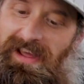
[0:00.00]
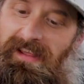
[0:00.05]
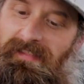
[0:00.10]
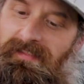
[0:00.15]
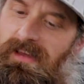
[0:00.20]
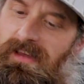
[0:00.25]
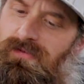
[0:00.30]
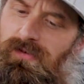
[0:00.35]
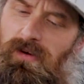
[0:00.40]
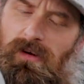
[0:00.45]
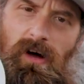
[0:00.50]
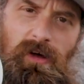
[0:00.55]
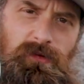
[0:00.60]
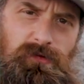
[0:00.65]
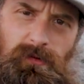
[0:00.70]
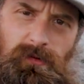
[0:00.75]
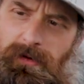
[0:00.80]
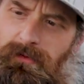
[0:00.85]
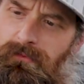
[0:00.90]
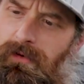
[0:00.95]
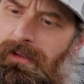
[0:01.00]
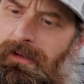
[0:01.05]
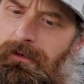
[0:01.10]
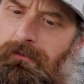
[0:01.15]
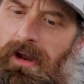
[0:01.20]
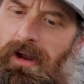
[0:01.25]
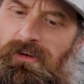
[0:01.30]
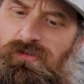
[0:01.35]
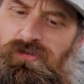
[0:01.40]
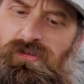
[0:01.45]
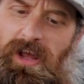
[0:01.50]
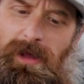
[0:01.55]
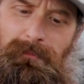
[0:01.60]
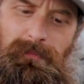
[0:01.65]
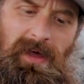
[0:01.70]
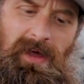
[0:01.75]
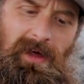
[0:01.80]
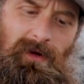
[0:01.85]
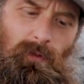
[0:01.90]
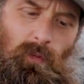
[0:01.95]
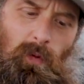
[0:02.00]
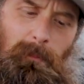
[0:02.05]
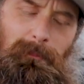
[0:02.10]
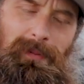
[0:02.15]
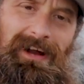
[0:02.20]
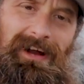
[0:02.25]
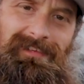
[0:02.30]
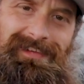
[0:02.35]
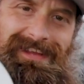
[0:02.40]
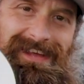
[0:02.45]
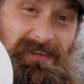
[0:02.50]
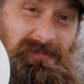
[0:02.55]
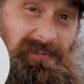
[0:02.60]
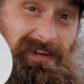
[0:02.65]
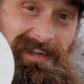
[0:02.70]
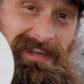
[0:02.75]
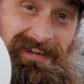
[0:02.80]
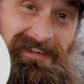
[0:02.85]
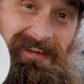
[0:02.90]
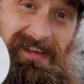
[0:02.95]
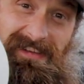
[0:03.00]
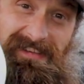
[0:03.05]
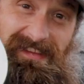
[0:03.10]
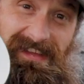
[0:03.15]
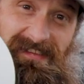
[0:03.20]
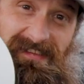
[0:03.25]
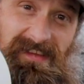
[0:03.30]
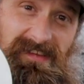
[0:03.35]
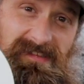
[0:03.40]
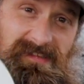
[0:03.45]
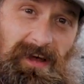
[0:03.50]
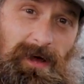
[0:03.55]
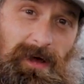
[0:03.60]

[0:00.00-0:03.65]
And these are also in really great shape. We'll barely even need to clean these